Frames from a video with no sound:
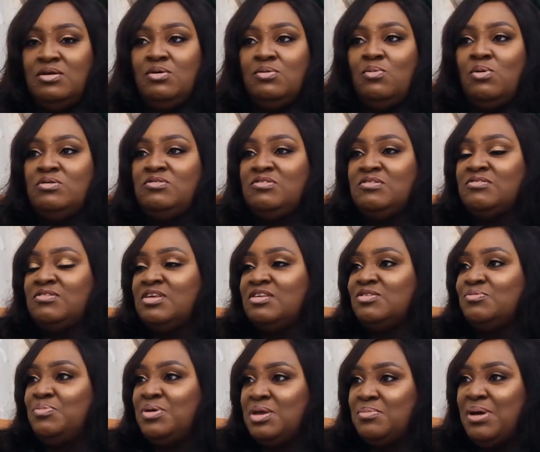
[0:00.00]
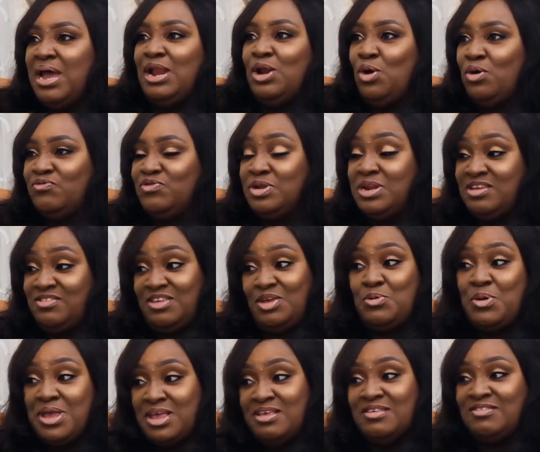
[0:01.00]
once he says, "Babe, I love you," there's a
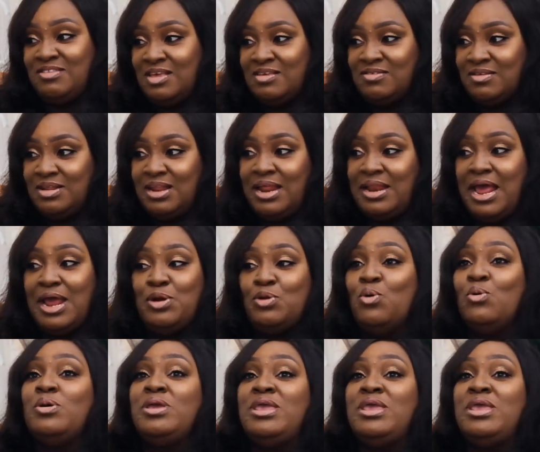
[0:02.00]
way he says it that I know